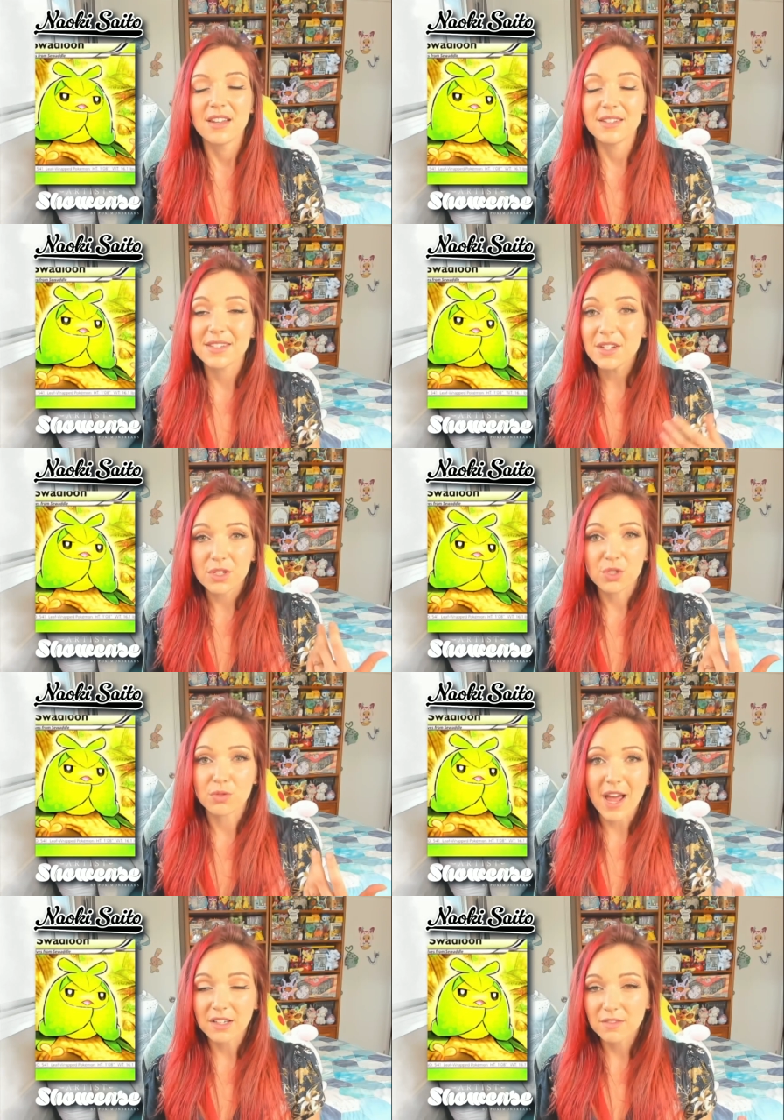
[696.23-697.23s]
doesn't
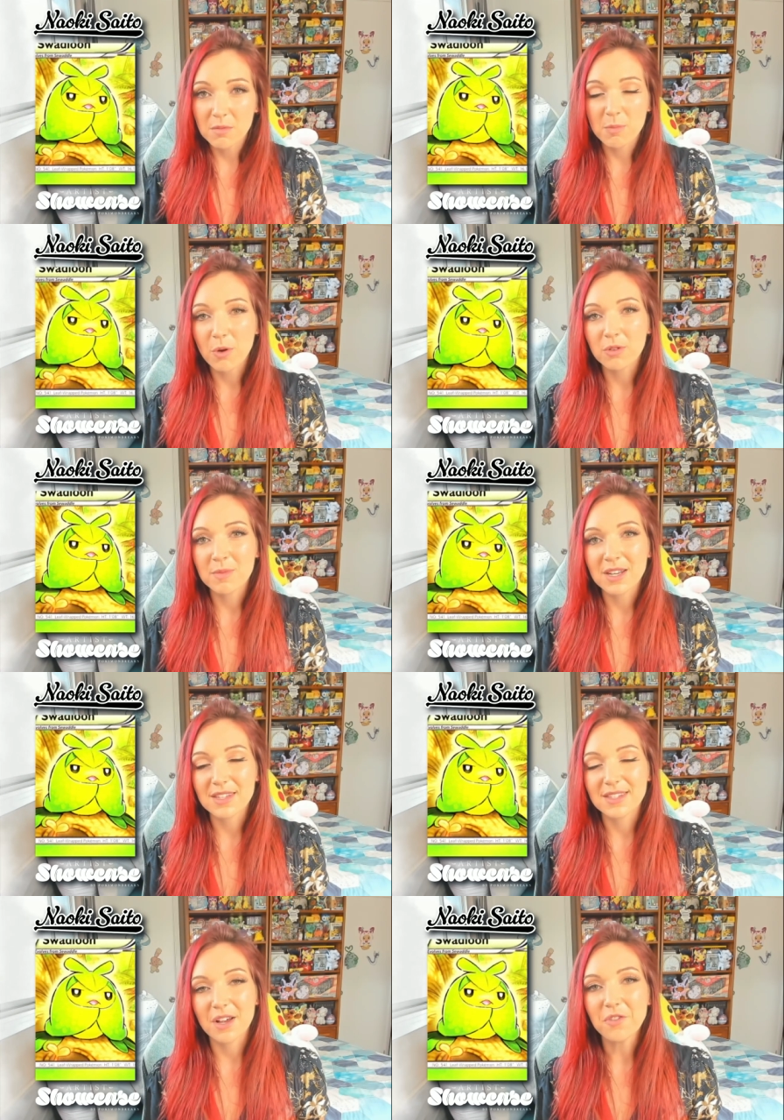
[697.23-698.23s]
detract from the Pokemon
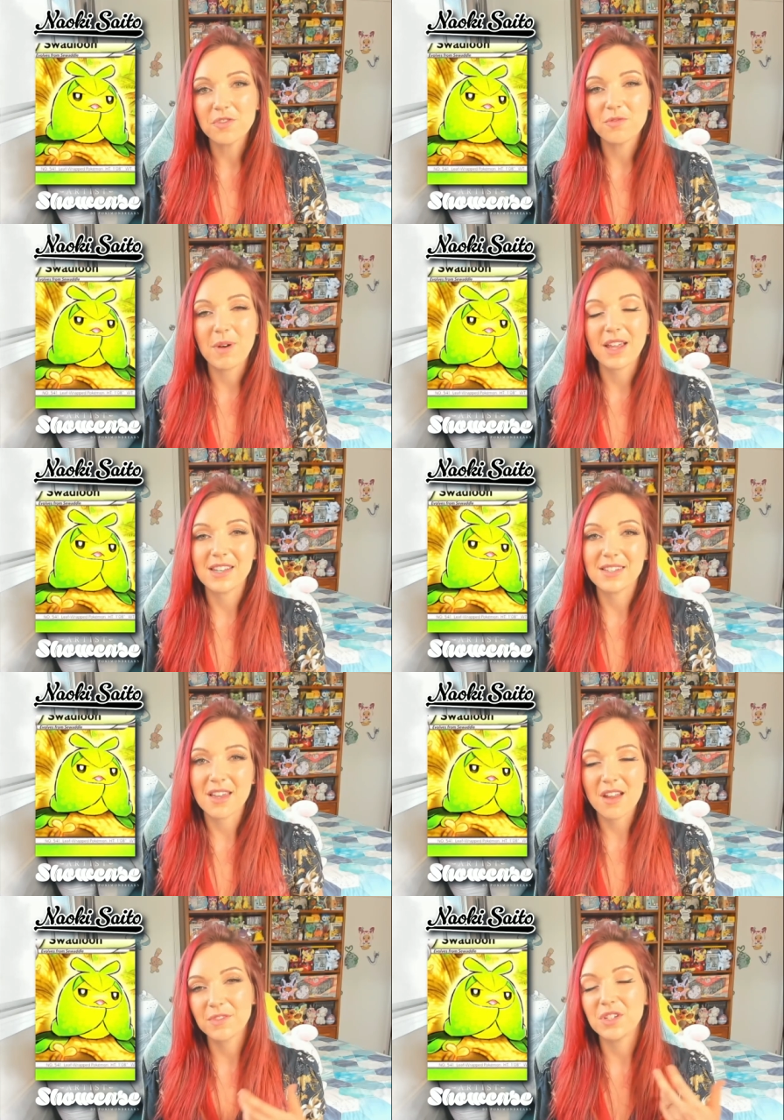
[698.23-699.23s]
itself but is
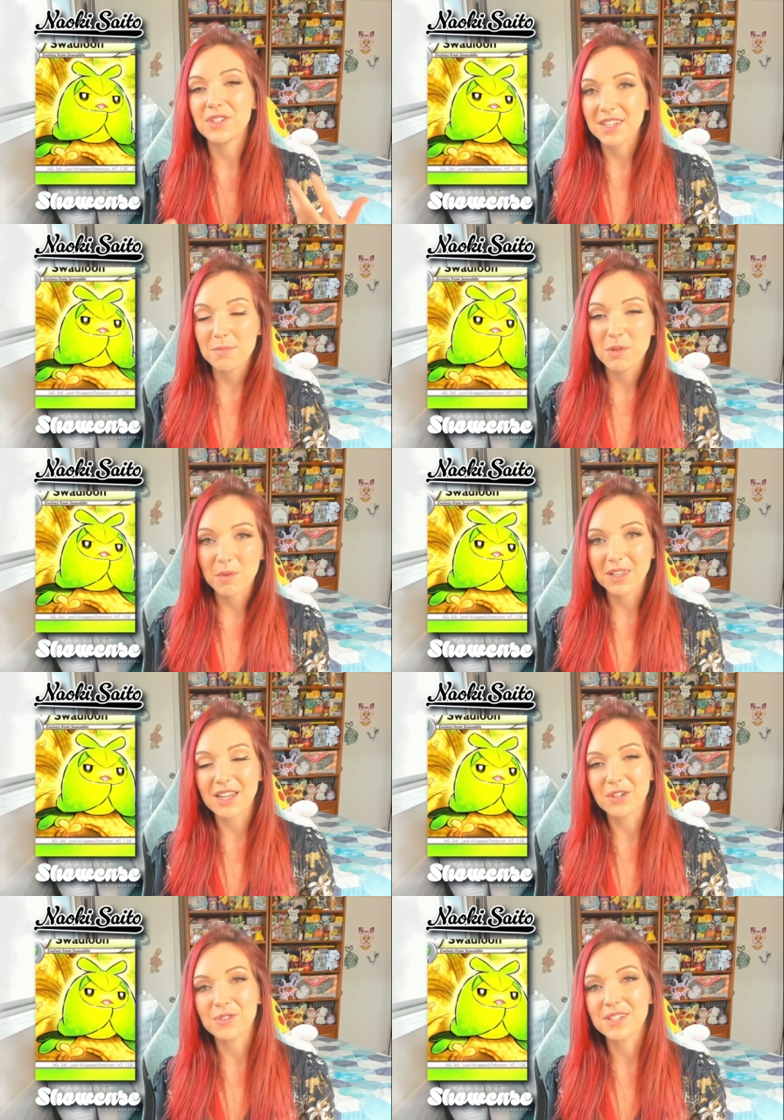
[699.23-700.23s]
enough to just keep you really
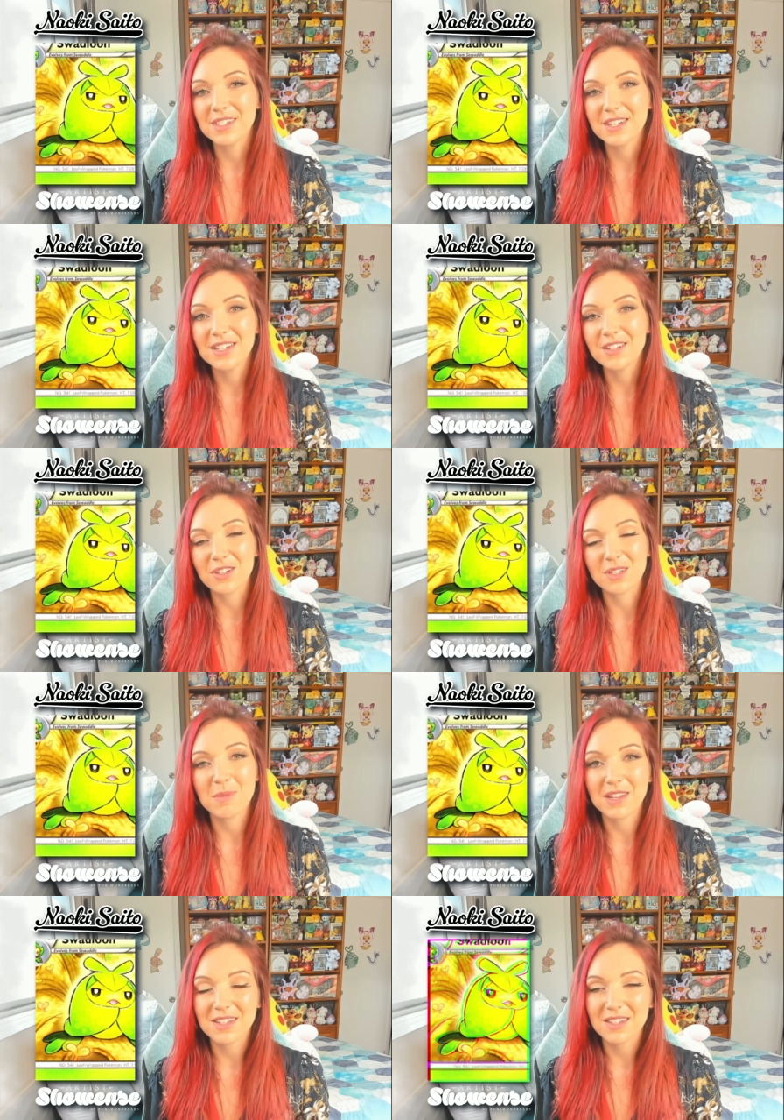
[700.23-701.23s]
interested, just
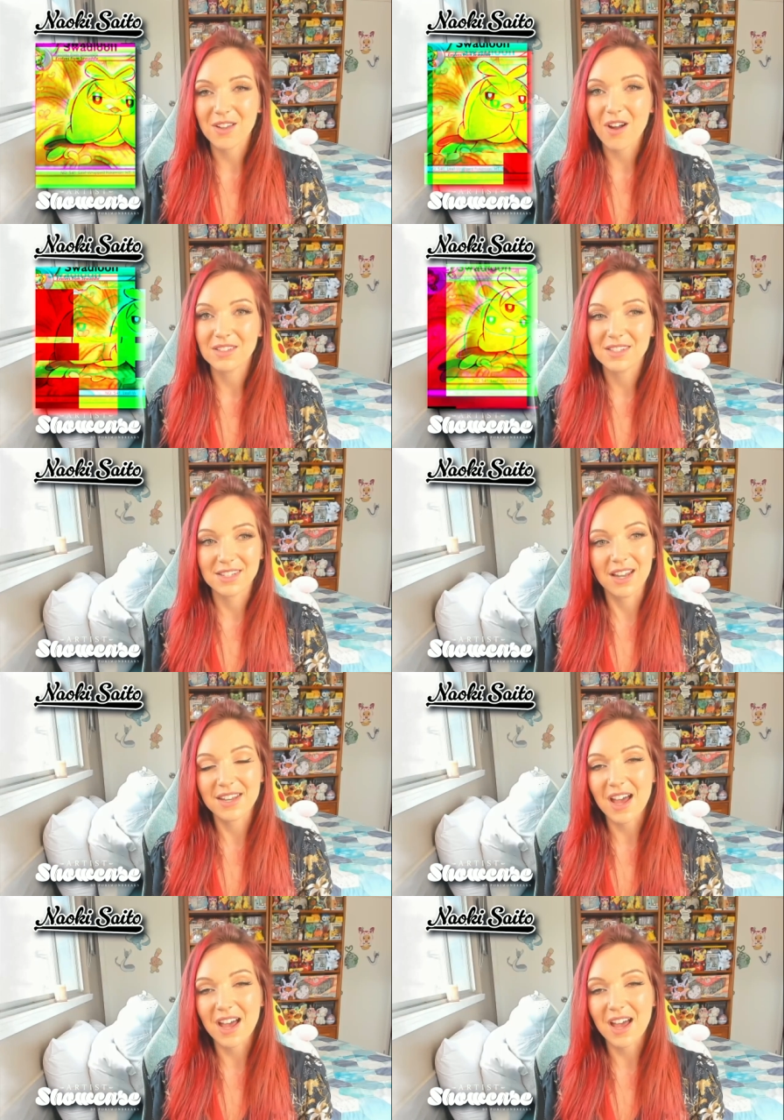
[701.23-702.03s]
makes these cards stand